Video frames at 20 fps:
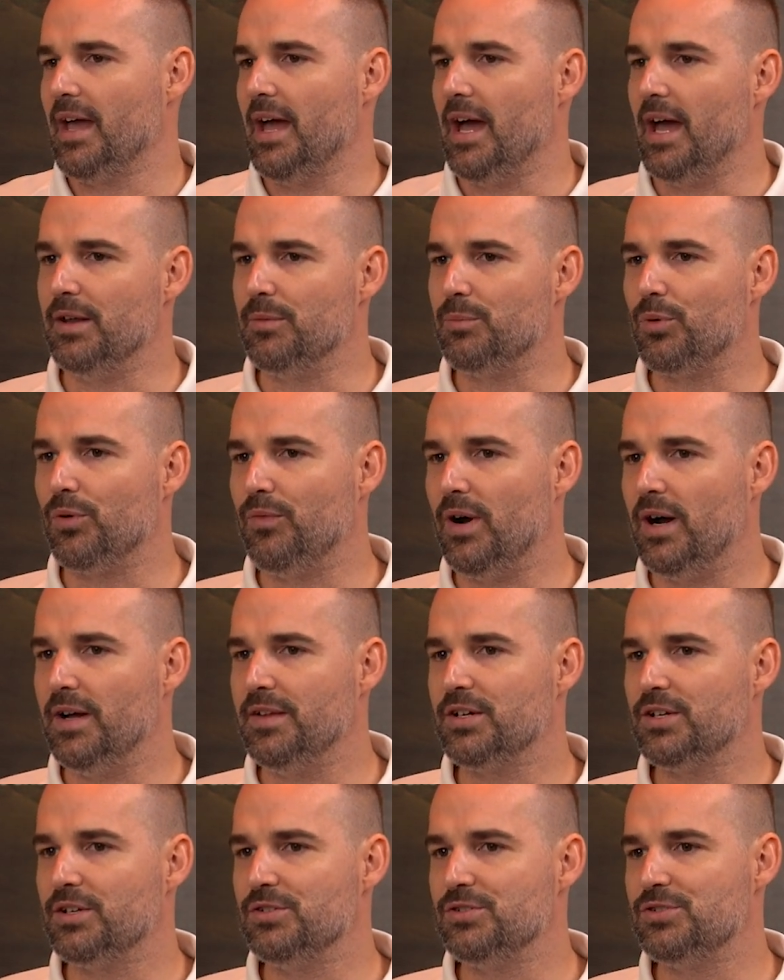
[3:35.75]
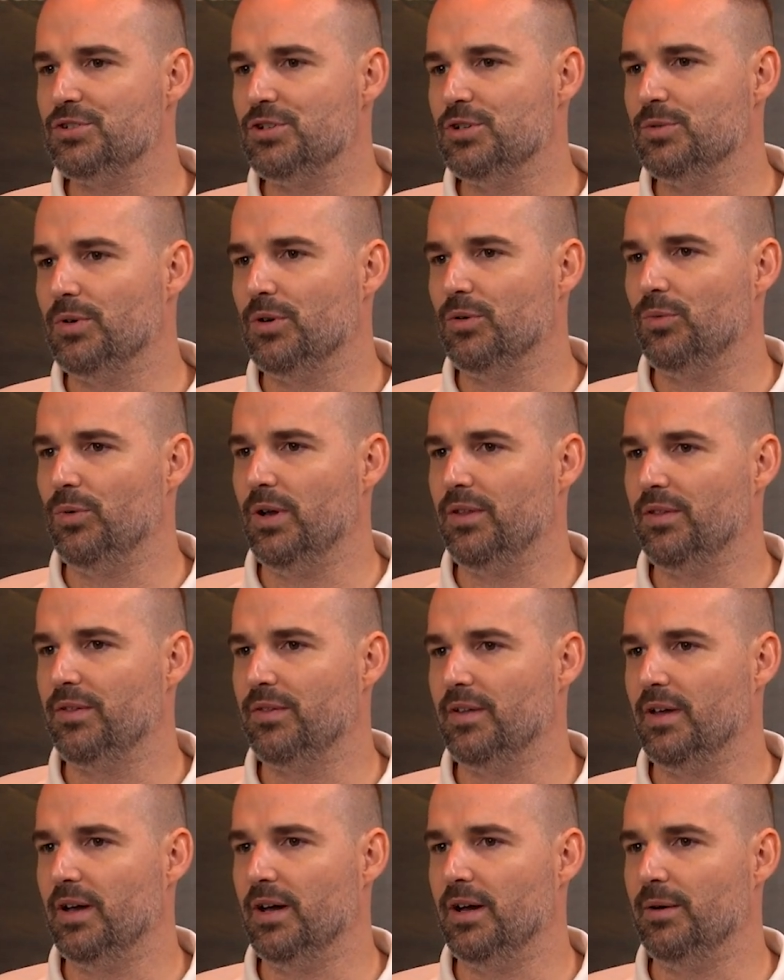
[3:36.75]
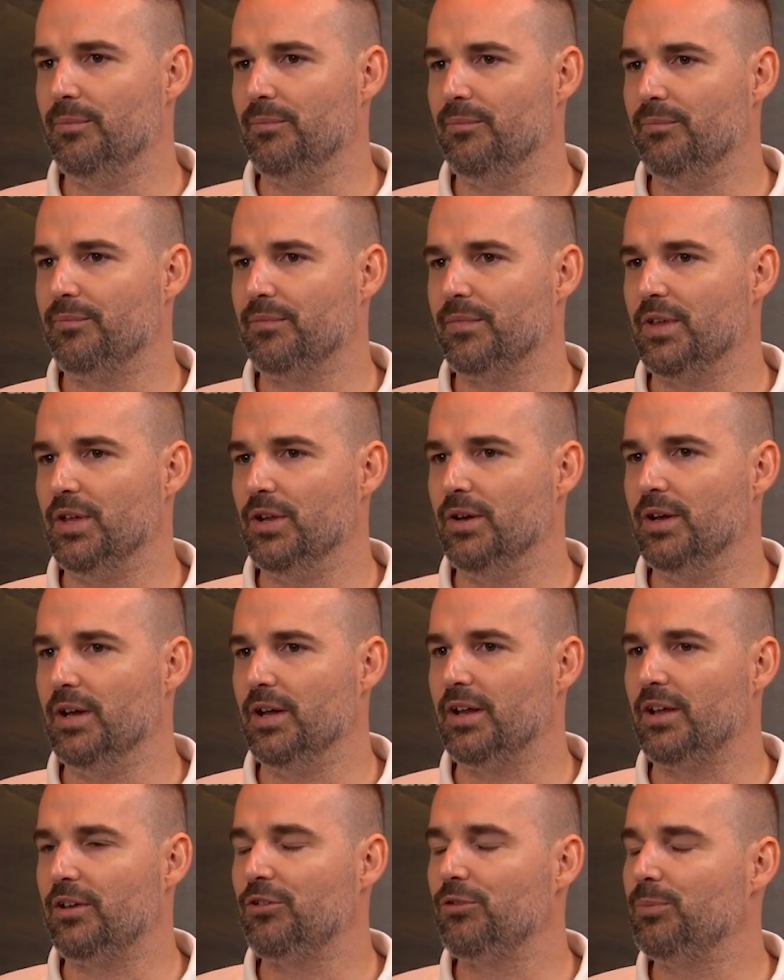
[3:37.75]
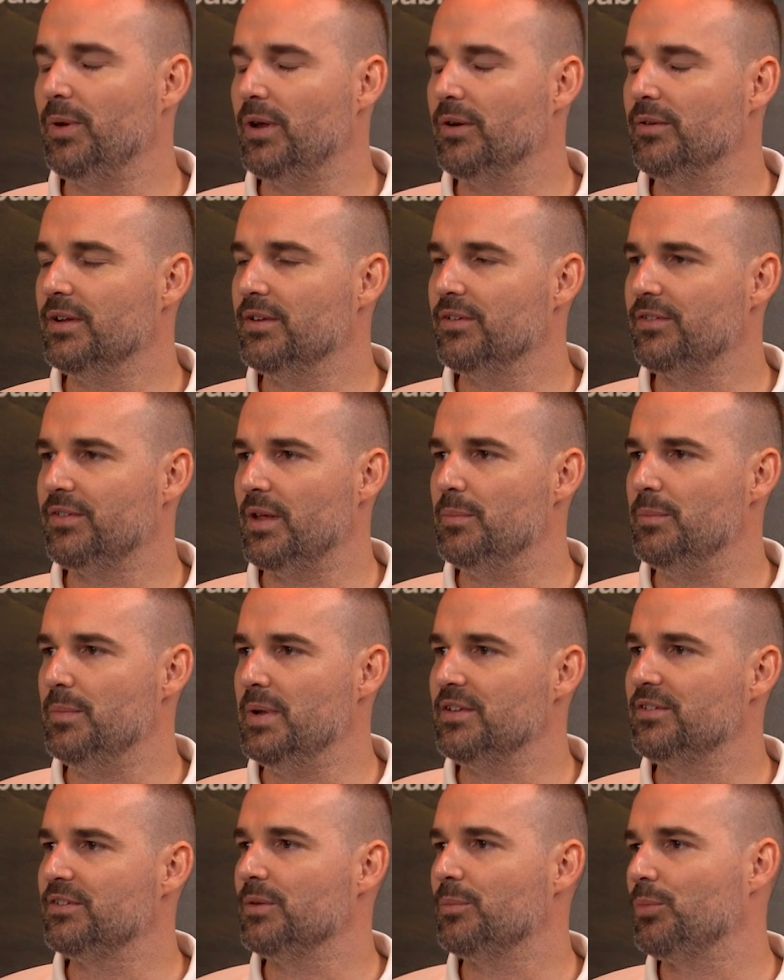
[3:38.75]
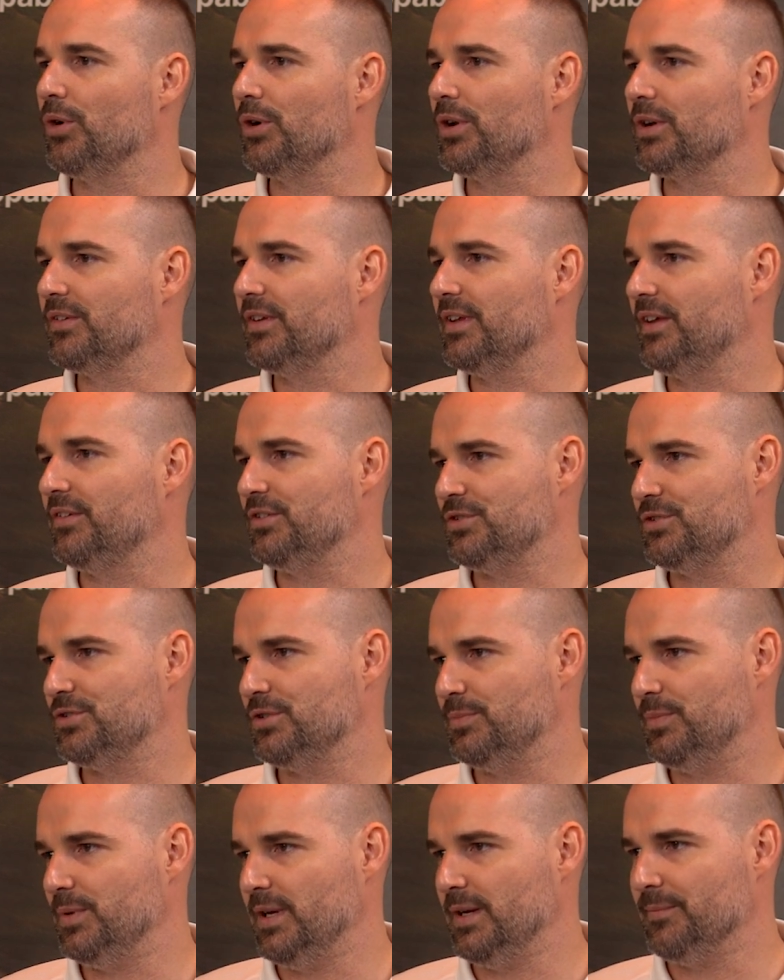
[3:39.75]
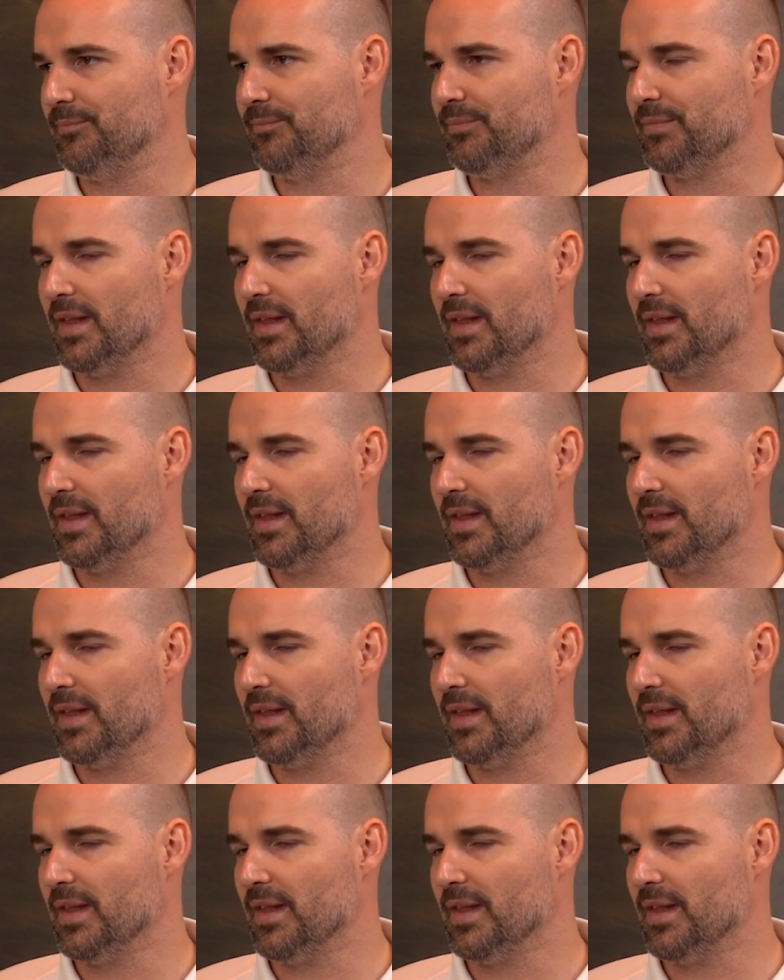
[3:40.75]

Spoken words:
and provide the consumer with an experience that meets the product and as it should be.